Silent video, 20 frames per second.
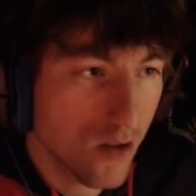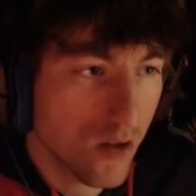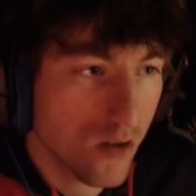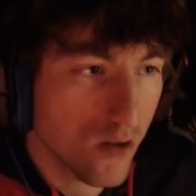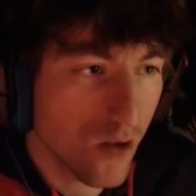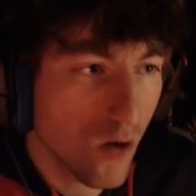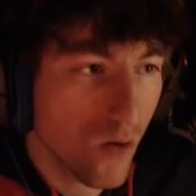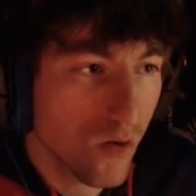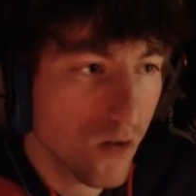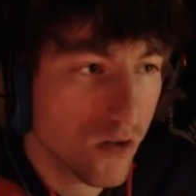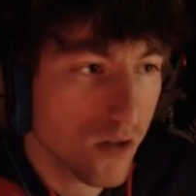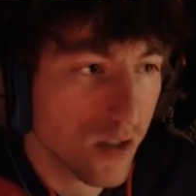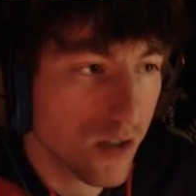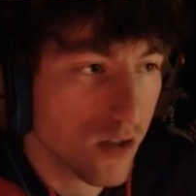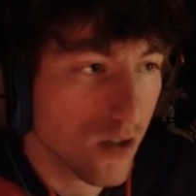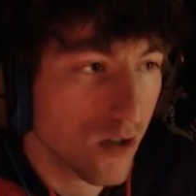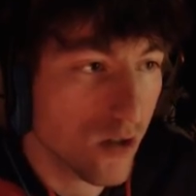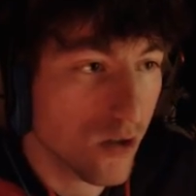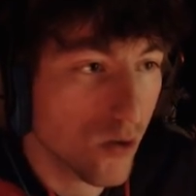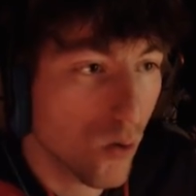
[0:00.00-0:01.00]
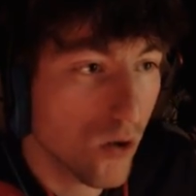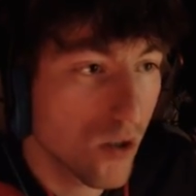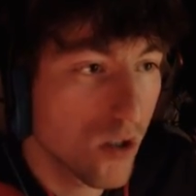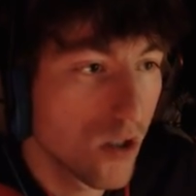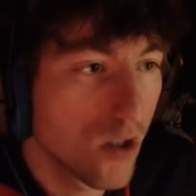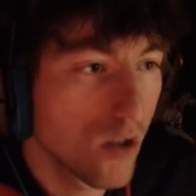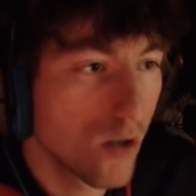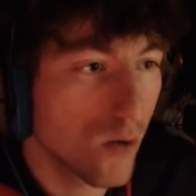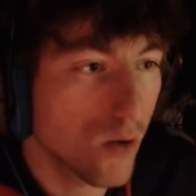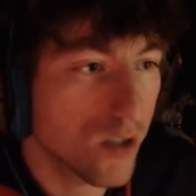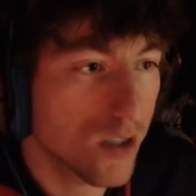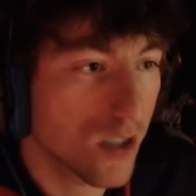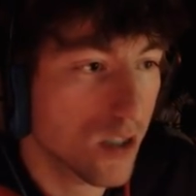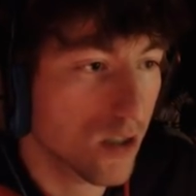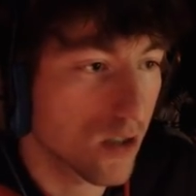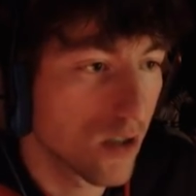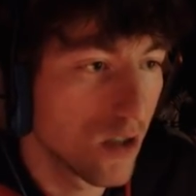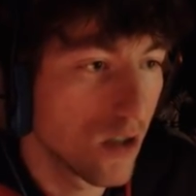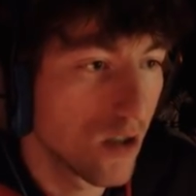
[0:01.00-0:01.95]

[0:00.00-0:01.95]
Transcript: No, that's not a door. What is this?